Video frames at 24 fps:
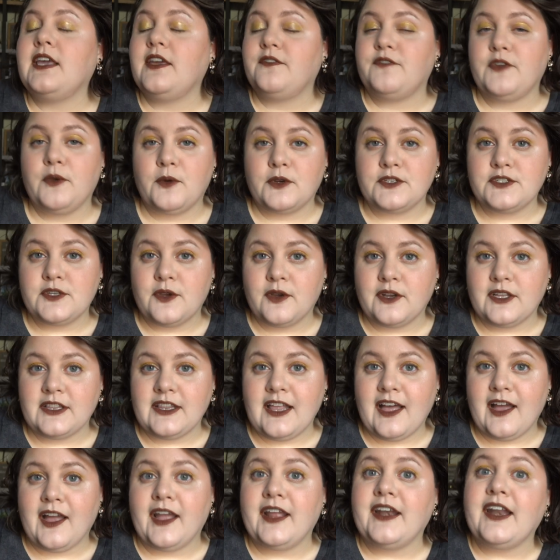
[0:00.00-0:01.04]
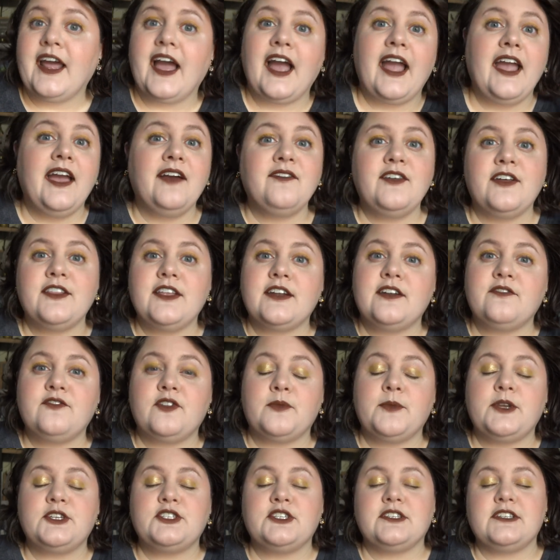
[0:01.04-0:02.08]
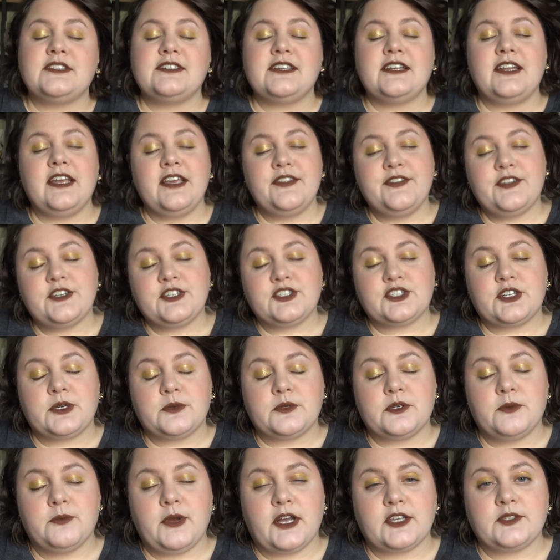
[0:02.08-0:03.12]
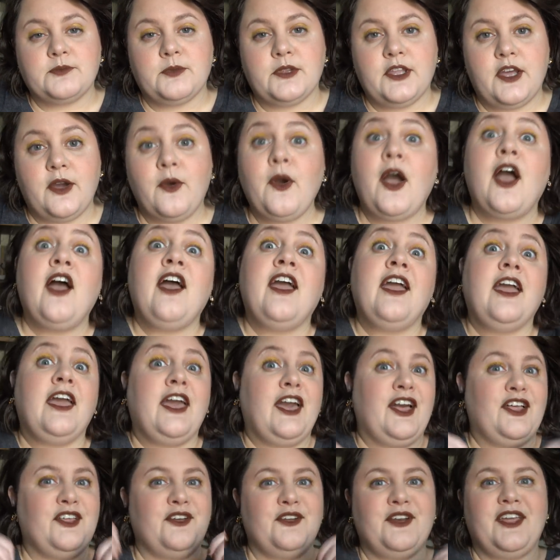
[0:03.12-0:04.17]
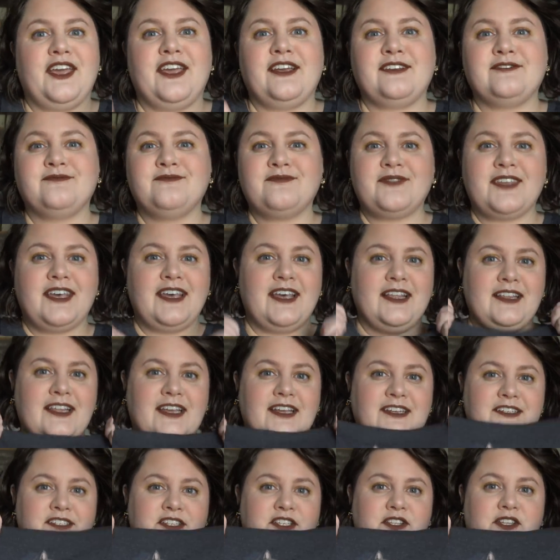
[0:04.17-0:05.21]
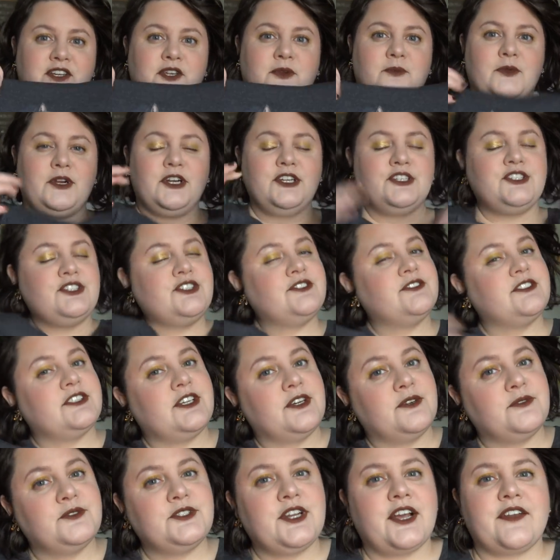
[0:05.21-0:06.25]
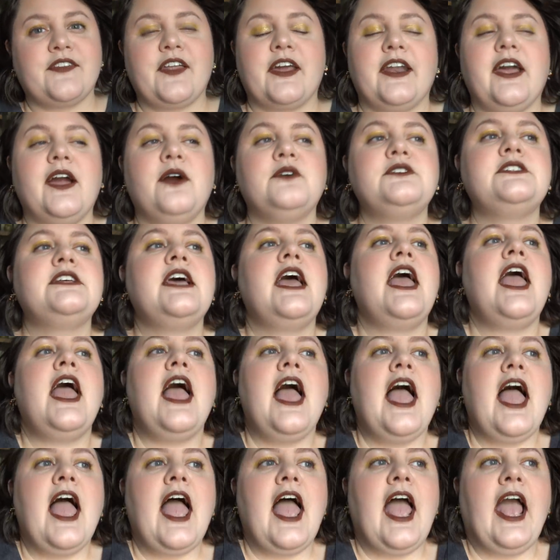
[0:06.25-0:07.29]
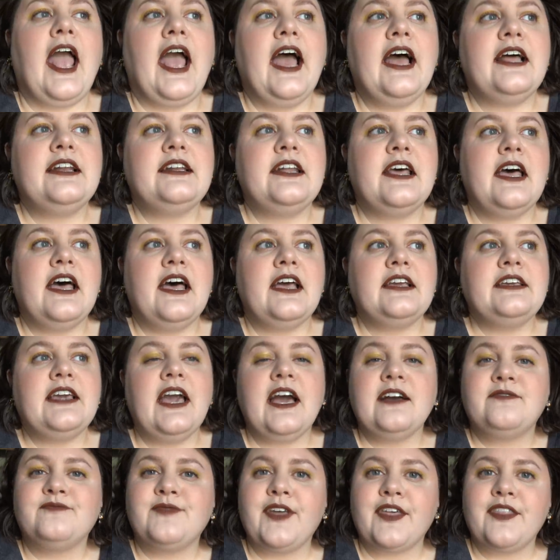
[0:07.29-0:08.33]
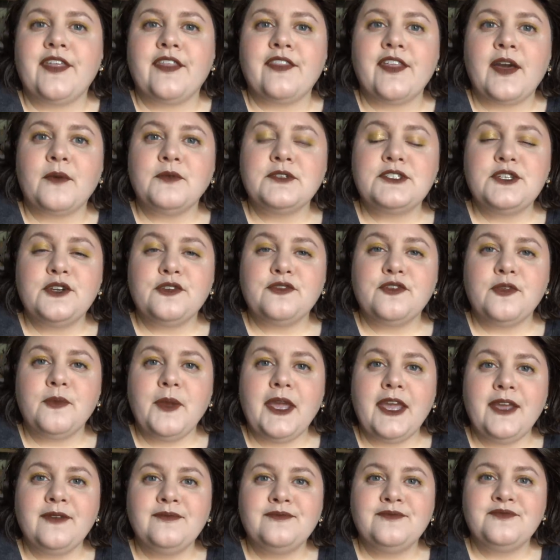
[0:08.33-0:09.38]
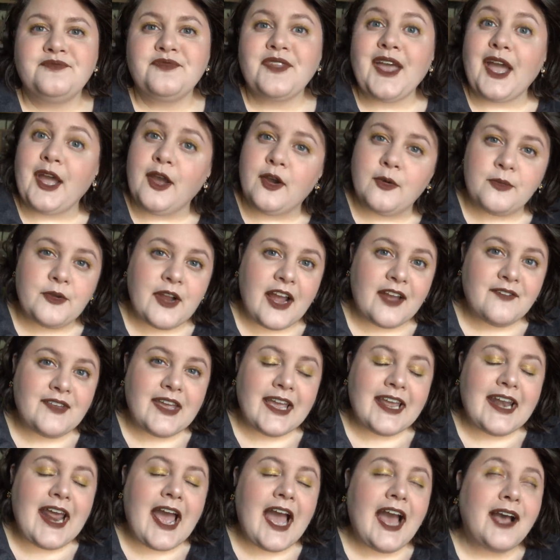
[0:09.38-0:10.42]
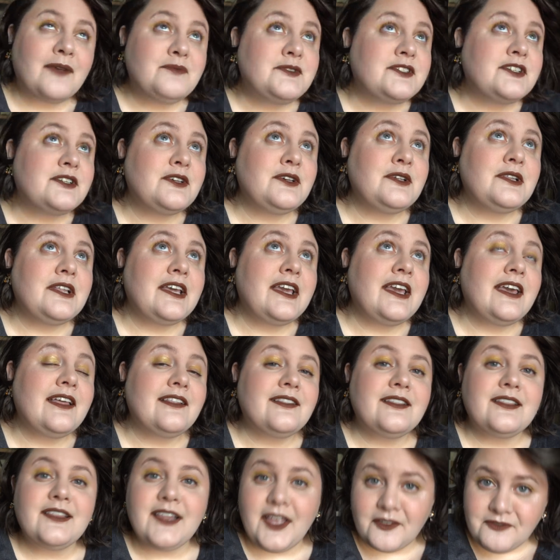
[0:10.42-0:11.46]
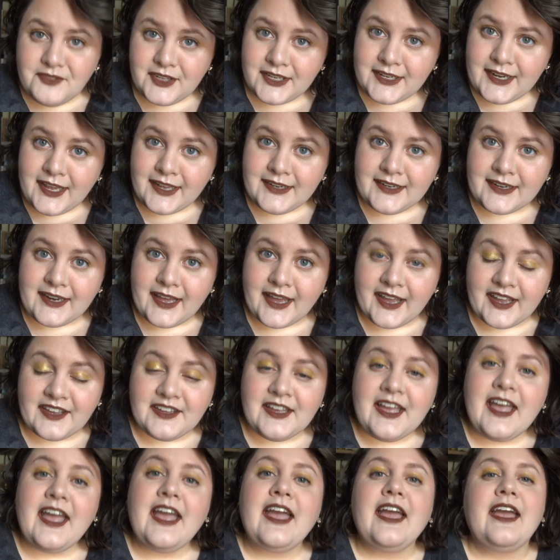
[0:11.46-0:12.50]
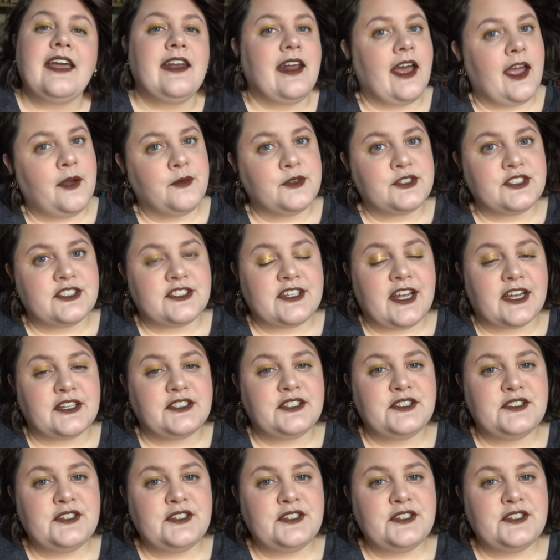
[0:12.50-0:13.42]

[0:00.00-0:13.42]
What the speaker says: if you are so inclined. I have all that information listed in the description box below, including a link to the new merch, so check that out. And yeah, I think that will do it for me. I hope you're having an absolutely lovely day today, and I will just talk to you